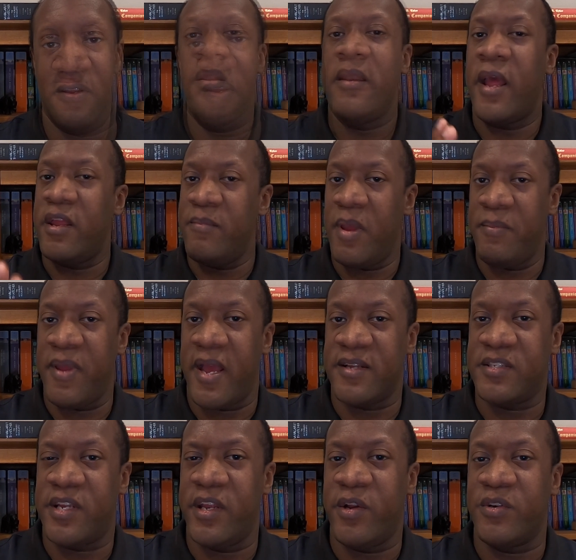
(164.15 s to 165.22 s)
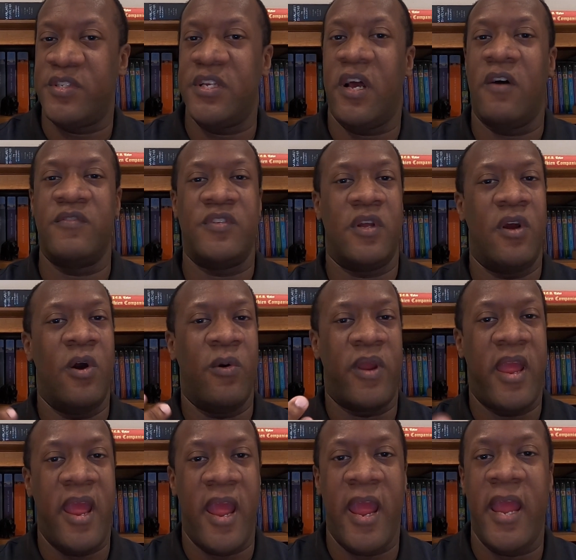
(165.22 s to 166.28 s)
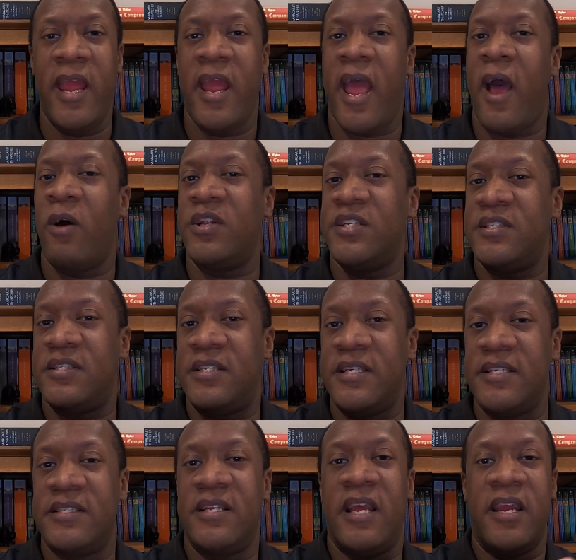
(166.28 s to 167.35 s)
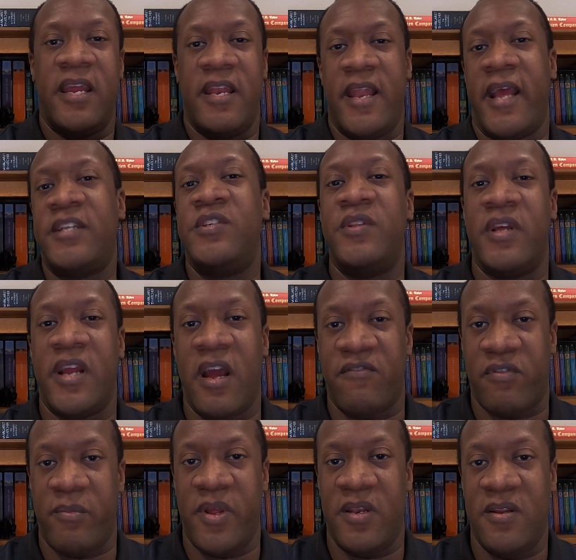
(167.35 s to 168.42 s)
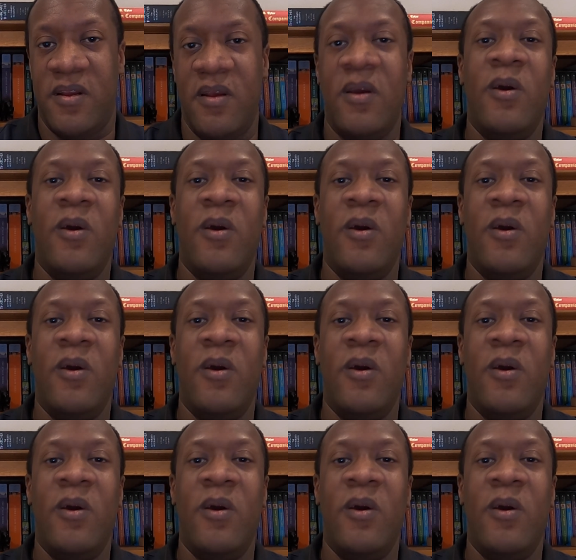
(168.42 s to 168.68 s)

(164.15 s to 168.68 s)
Now you may be asking yourselves, okay, how does this connect to the government?